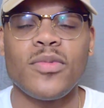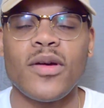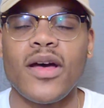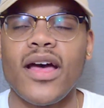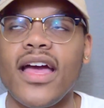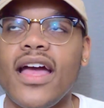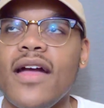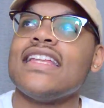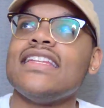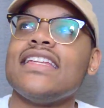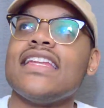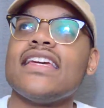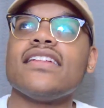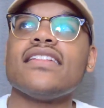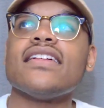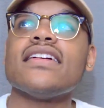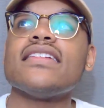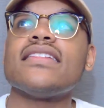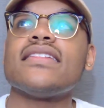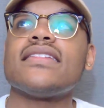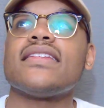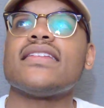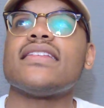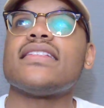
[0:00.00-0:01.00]
but
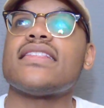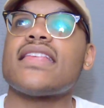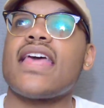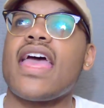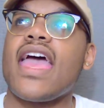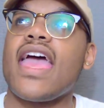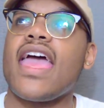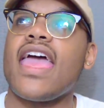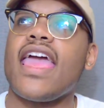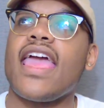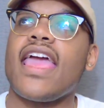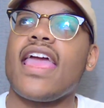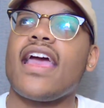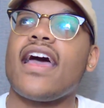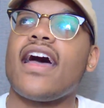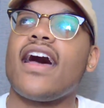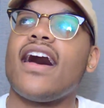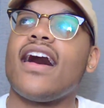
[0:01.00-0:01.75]
needless to say,